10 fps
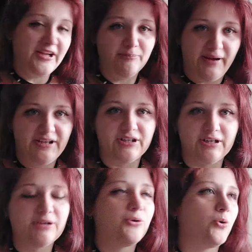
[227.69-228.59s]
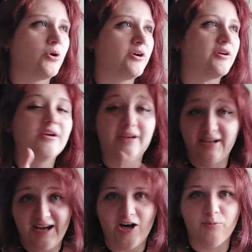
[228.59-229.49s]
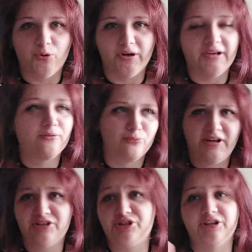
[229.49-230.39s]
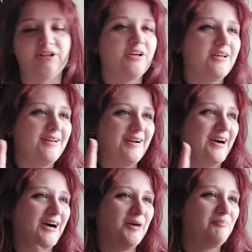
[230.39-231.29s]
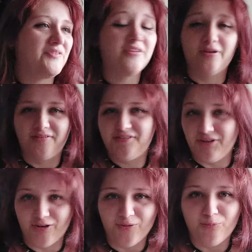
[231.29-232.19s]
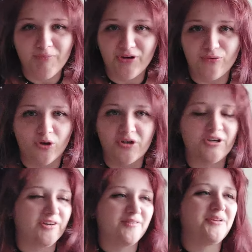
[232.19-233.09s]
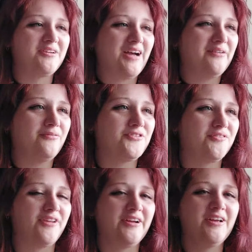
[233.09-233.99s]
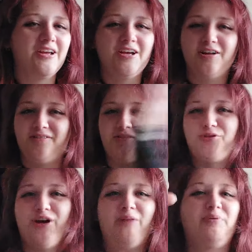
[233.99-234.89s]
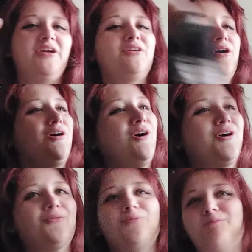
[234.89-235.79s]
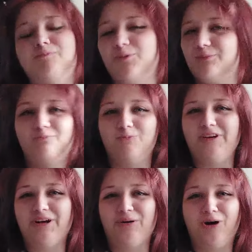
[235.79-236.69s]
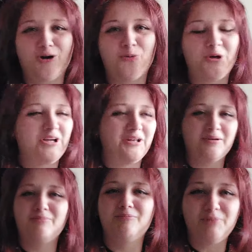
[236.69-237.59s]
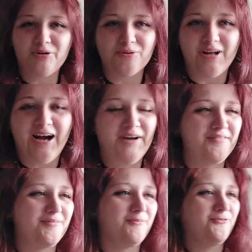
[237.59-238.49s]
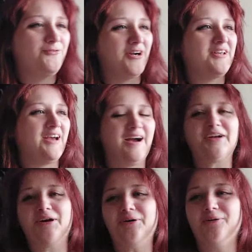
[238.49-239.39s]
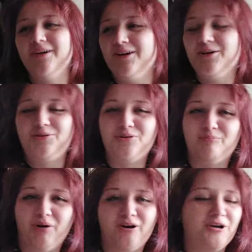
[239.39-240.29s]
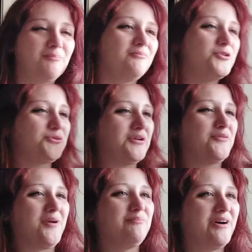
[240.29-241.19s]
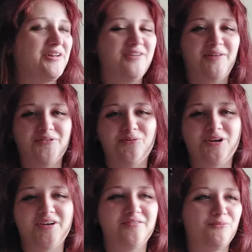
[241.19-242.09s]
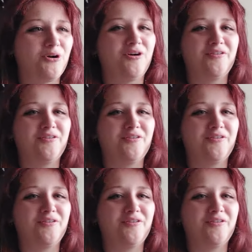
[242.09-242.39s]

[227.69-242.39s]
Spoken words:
a biker or a cowboy, rancher, a steel mill worker, something kind of just like strapping, hard, you know, hardworking, middle class. Fuck yeah, I go to the bar and drink with my buddies afterwards, and we're